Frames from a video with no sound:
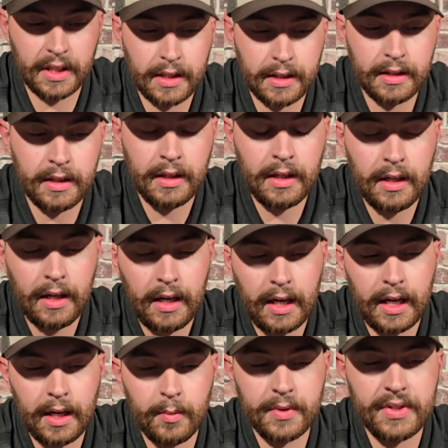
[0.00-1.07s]
side.
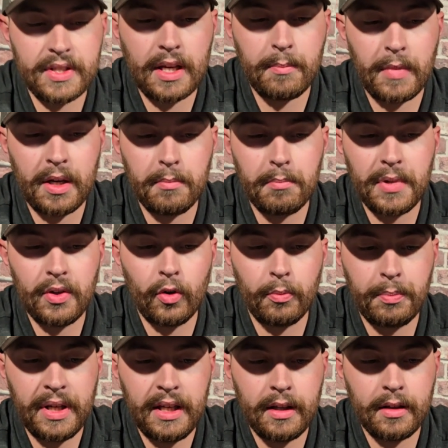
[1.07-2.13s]
I would set my middle
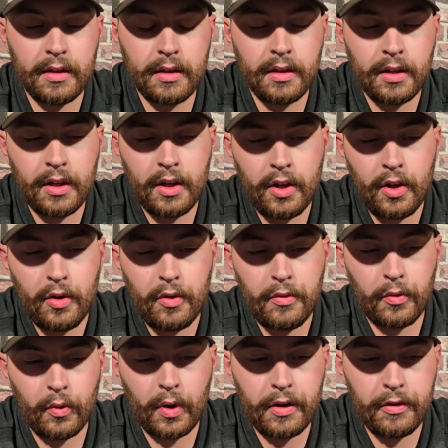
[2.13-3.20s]
pin
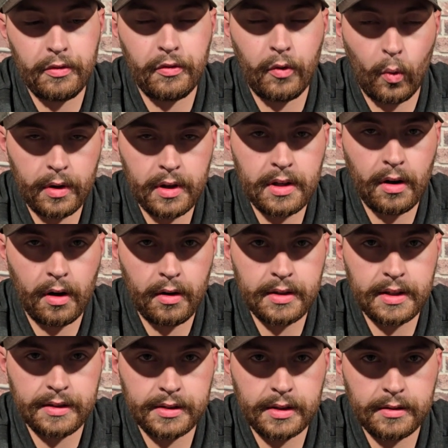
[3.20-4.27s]
for a
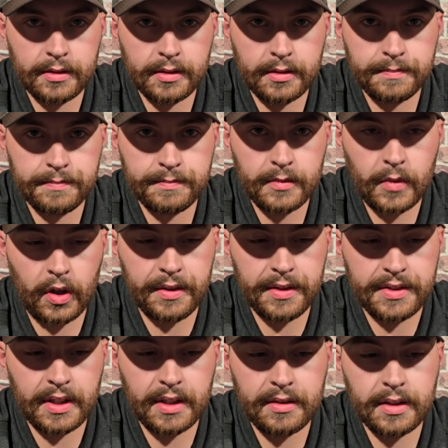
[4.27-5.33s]
40-yard distance on
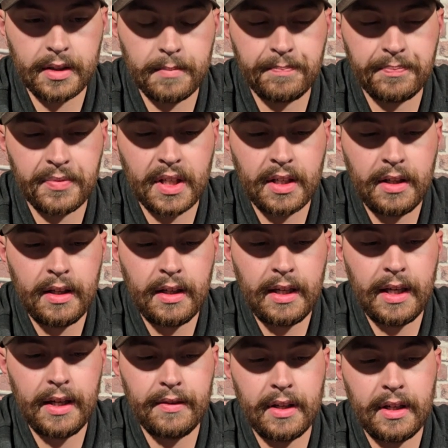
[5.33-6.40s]
the sight tape,
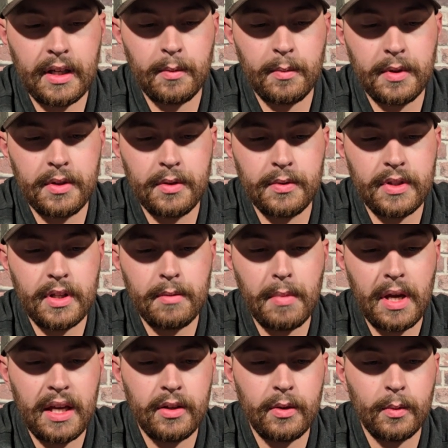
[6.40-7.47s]
and then I would use the
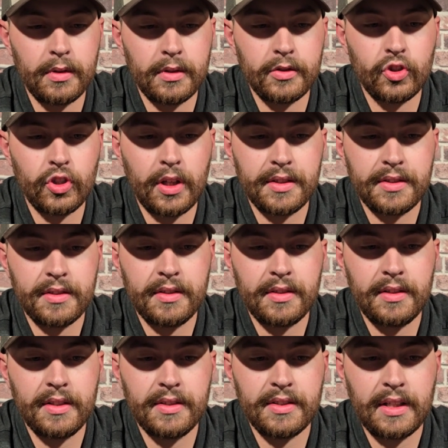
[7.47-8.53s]
manual adjust
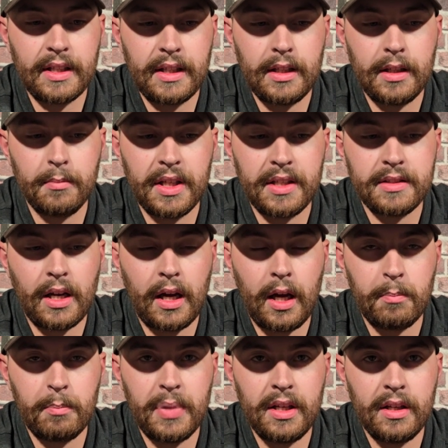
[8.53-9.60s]
to sight in my
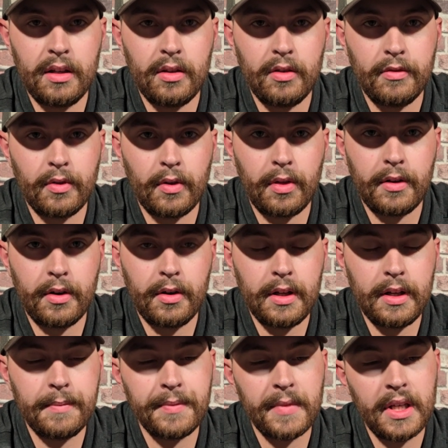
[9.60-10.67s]
top pin for
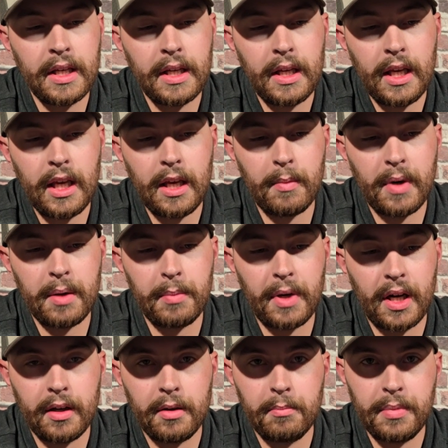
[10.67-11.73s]
30 and my
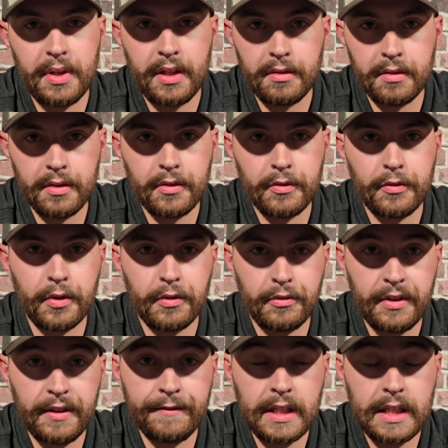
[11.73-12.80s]
bottom pin for
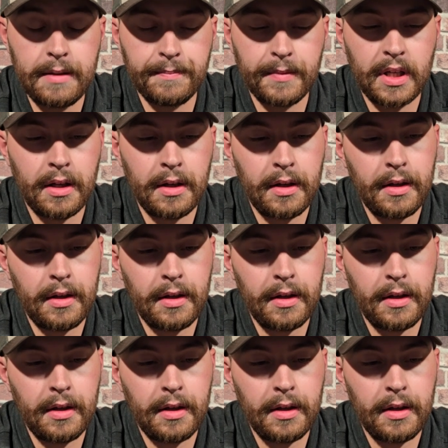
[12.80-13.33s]
50.